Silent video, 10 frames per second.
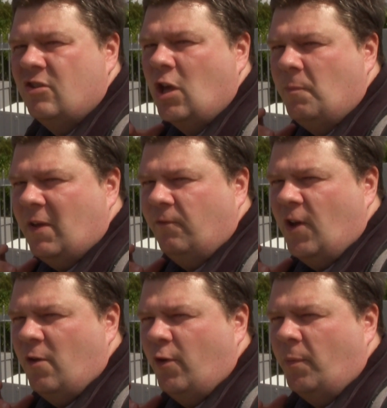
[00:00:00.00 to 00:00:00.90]
So a bit
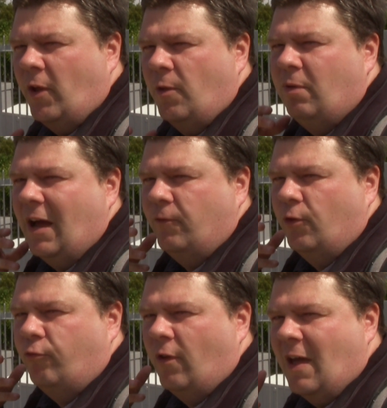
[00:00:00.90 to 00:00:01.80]
further up on the
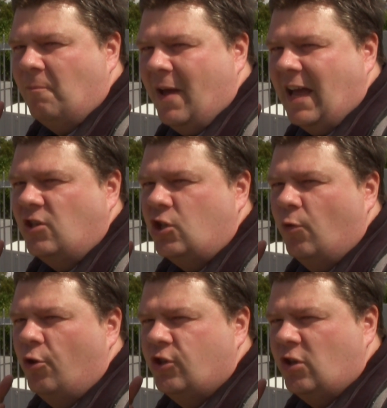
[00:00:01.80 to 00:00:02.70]
platform from that bench, you
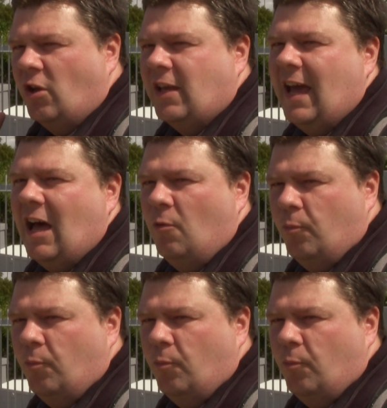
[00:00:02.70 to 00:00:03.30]
also got your help